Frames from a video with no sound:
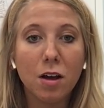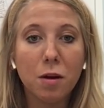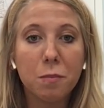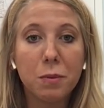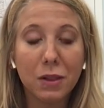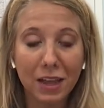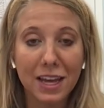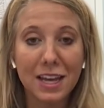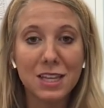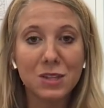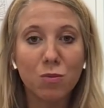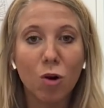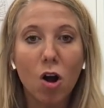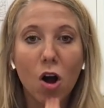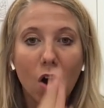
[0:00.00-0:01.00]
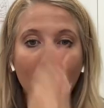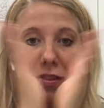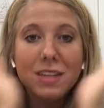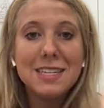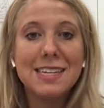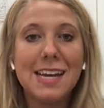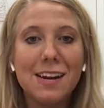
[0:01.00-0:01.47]
place where all
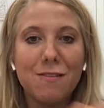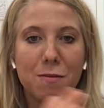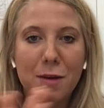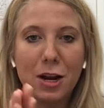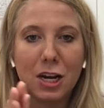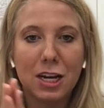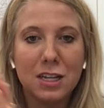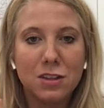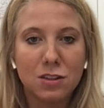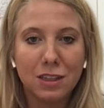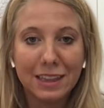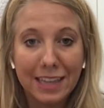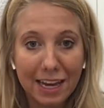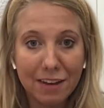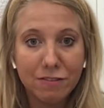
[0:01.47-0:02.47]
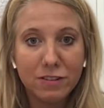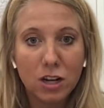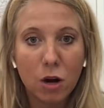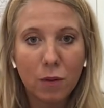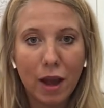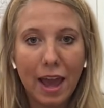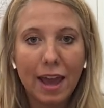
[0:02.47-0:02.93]
these Native Americans lived,
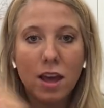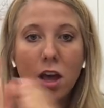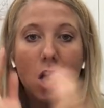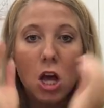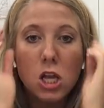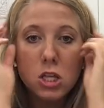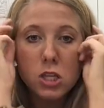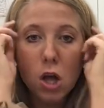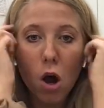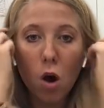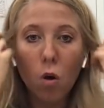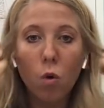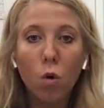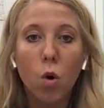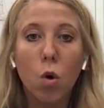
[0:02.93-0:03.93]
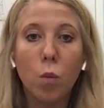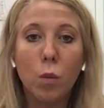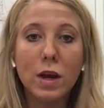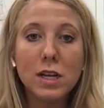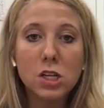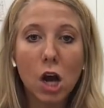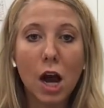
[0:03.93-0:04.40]
okay? So
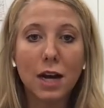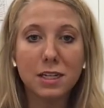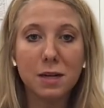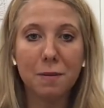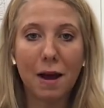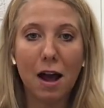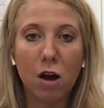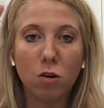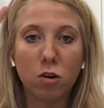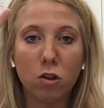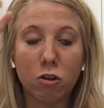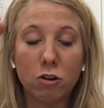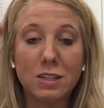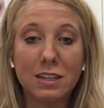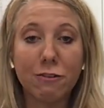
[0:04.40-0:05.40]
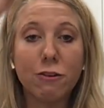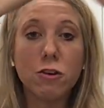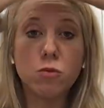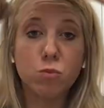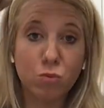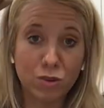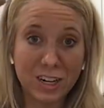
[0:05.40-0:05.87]
we talked about there's
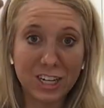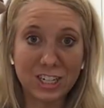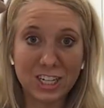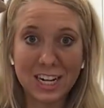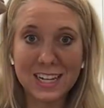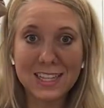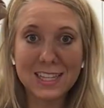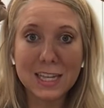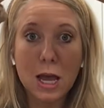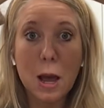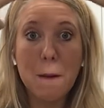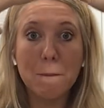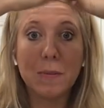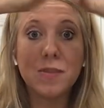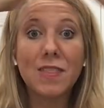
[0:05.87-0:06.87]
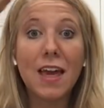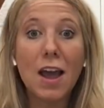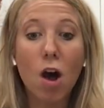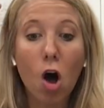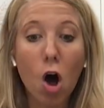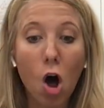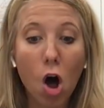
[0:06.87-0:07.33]
different regions, but
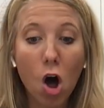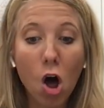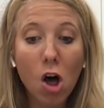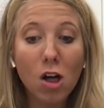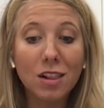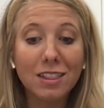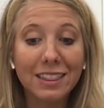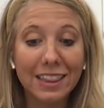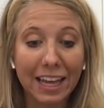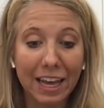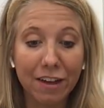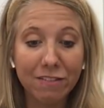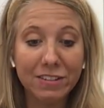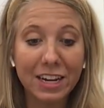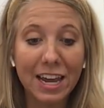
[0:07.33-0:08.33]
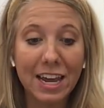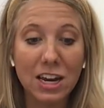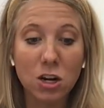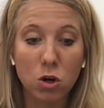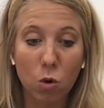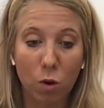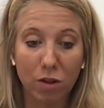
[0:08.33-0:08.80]
they all lived
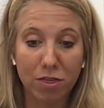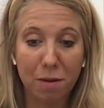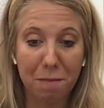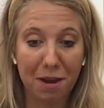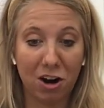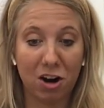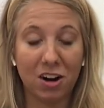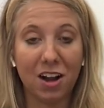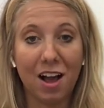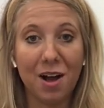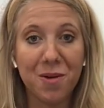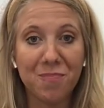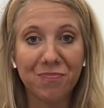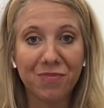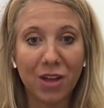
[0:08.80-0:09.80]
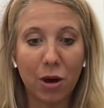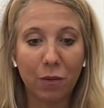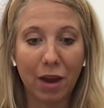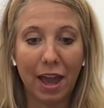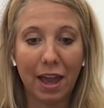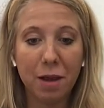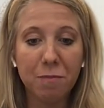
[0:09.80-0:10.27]
in North America,
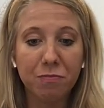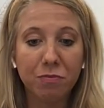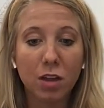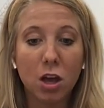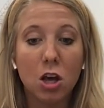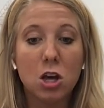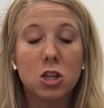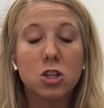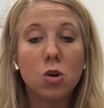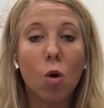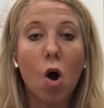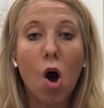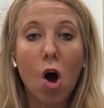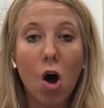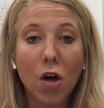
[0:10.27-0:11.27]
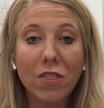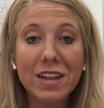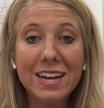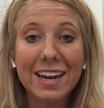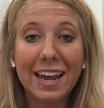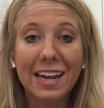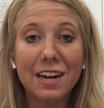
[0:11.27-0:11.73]
okay? So all the
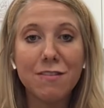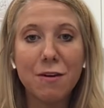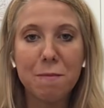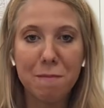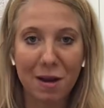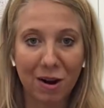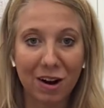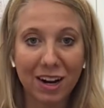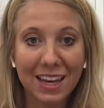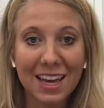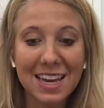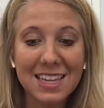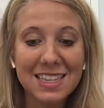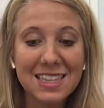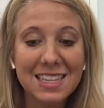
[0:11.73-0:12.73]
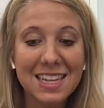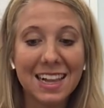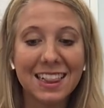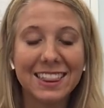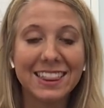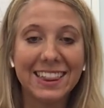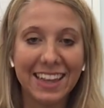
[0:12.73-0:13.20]
Native Americans
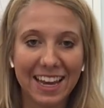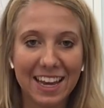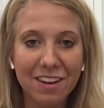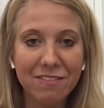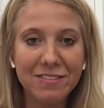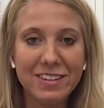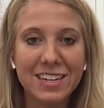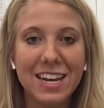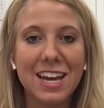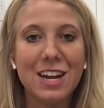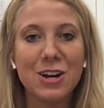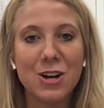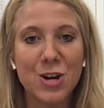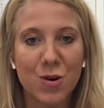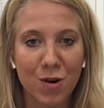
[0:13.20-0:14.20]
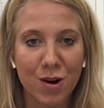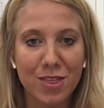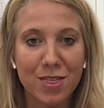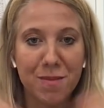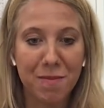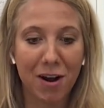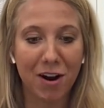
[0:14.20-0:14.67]
lived in North
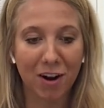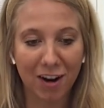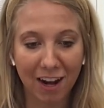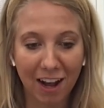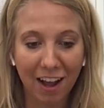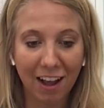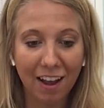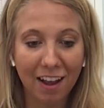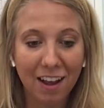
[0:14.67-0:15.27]
America,